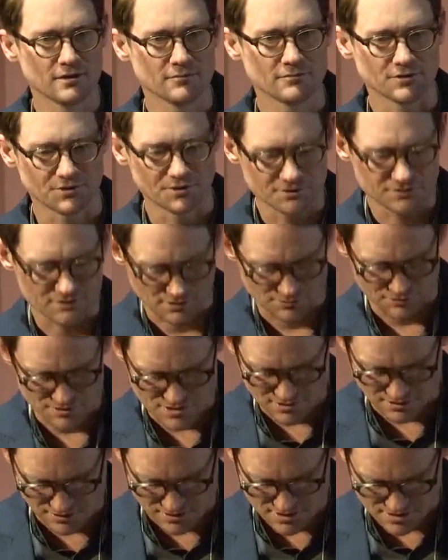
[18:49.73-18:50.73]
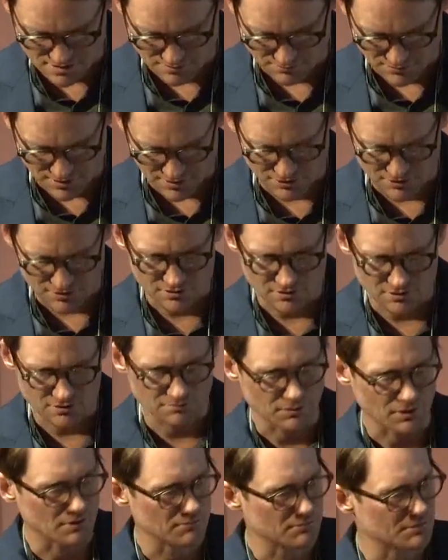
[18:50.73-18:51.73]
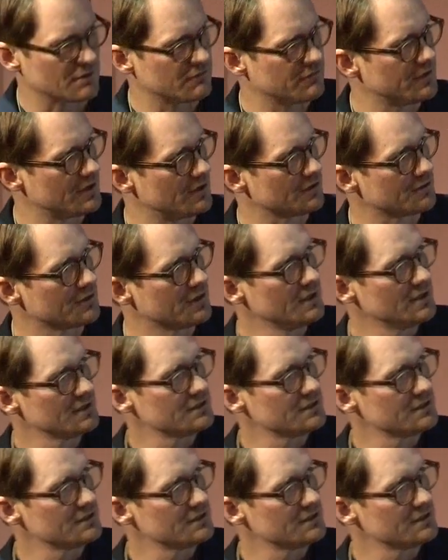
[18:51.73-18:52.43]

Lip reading: But this I recently submitted to the Department of Health.